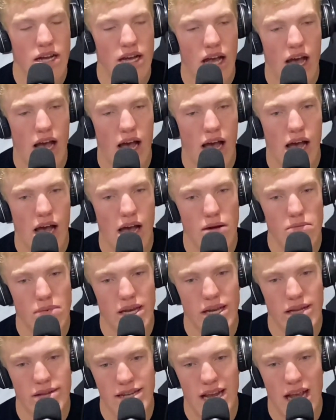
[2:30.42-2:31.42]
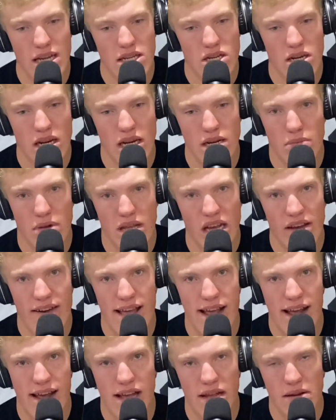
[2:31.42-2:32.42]
Uh, but NASCAR didn't believe in
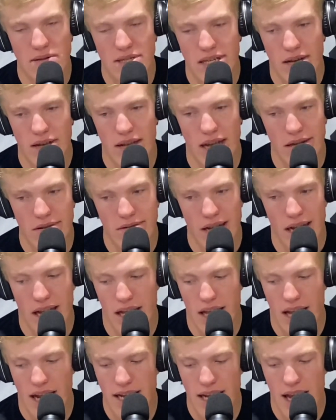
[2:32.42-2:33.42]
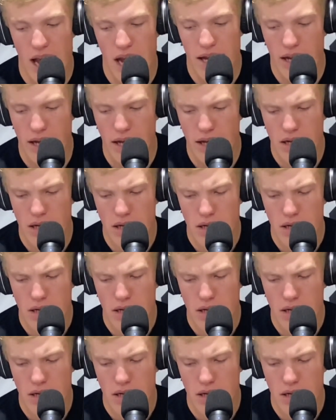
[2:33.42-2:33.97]
it, so they, they laid down the